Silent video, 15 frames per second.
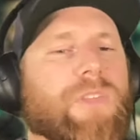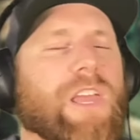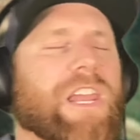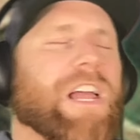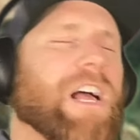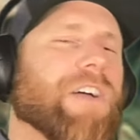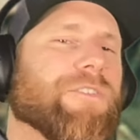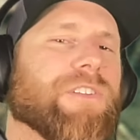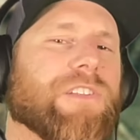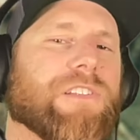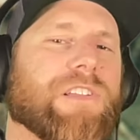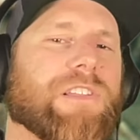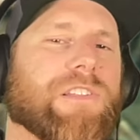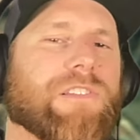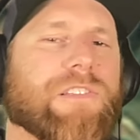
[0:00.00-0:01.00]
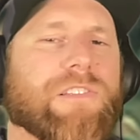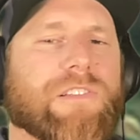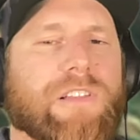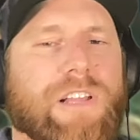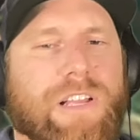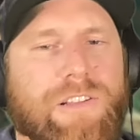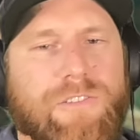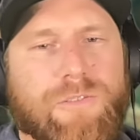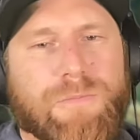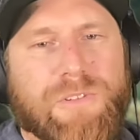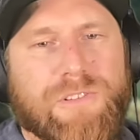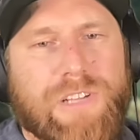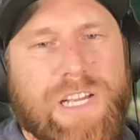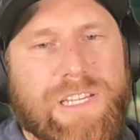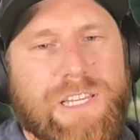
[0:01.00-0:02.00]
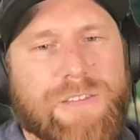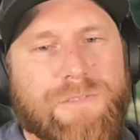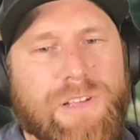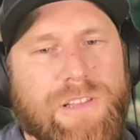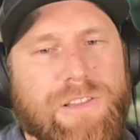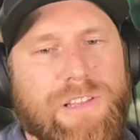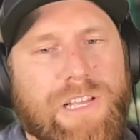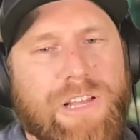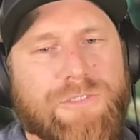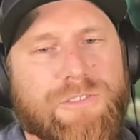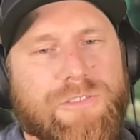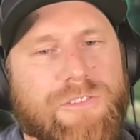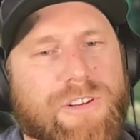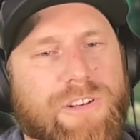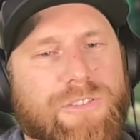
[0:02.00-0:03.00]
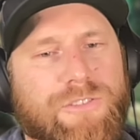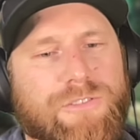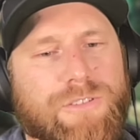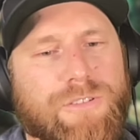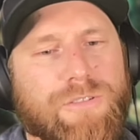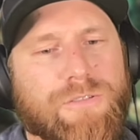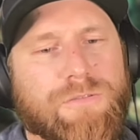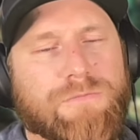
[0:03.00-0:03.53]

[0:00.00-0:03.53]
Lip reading: And obviously this isn't like a super scientific thing. I was just trying to show,